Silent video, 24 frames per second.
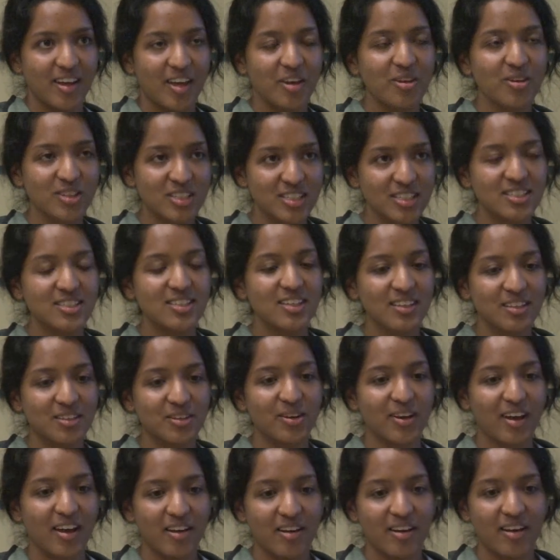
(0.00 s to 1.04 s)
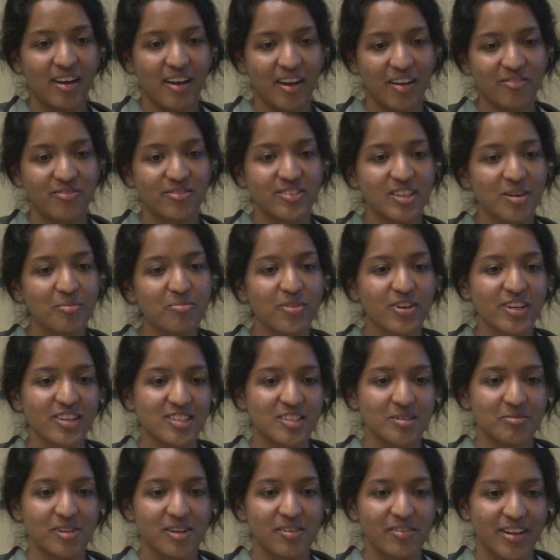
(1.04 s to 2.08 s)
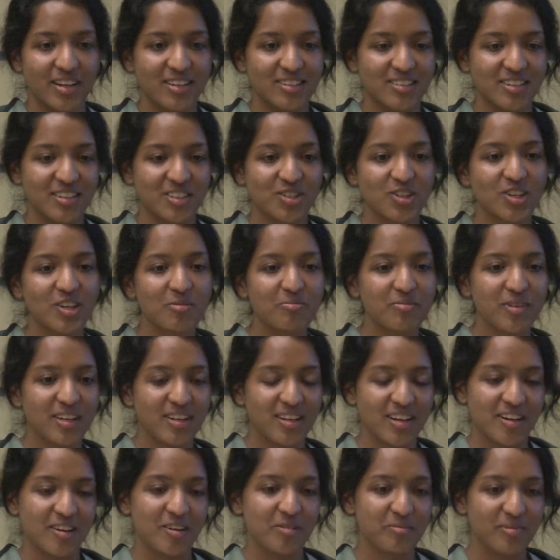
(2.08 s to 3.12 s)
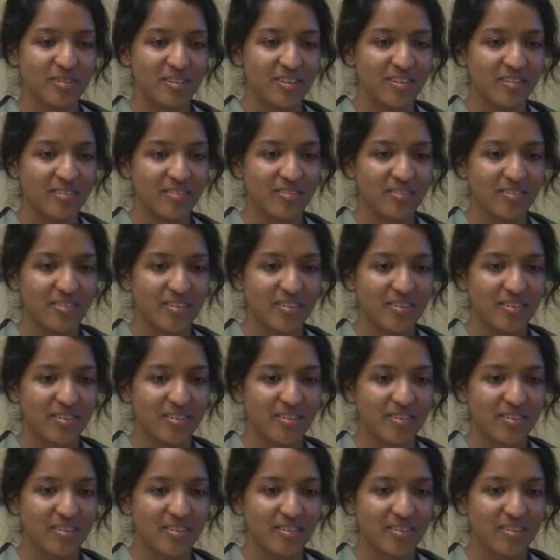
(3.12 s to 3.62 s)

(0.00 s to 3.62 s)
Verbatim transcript: you just need to ha have some reasonable rates. They shouldn't be terrible.